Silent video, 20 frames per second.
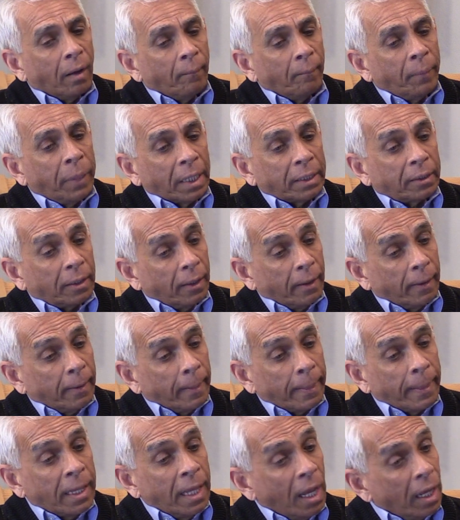But
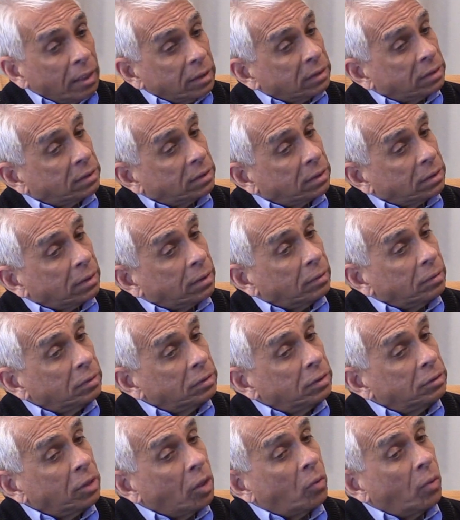yes,
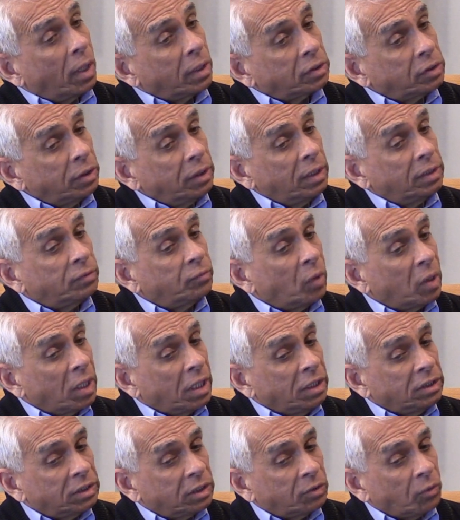the question is
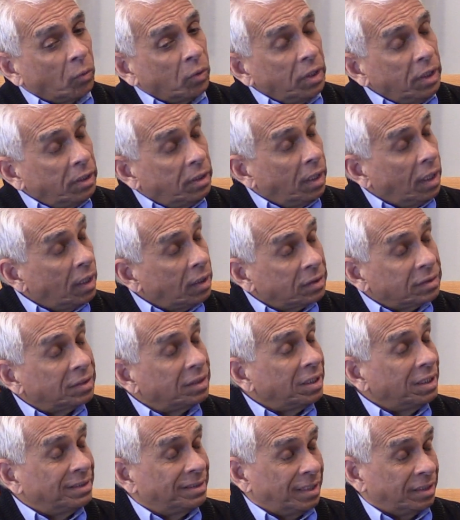it only this?
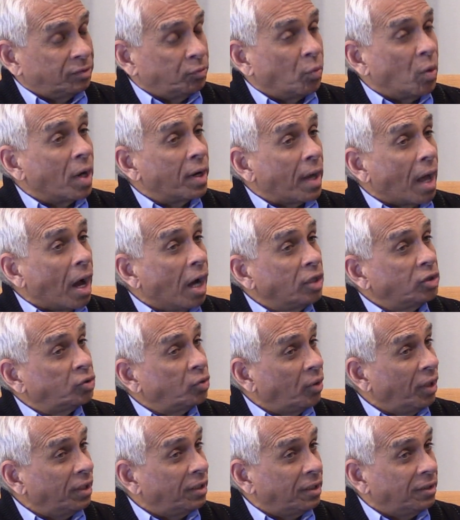Is this one
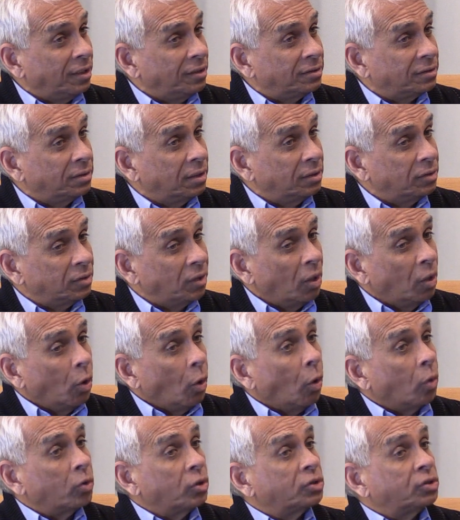isolated instance
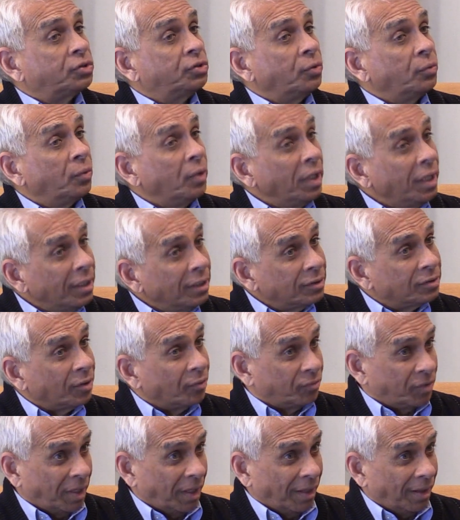or a series
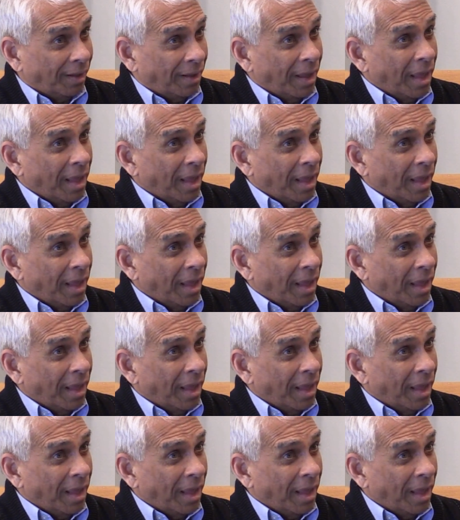of things?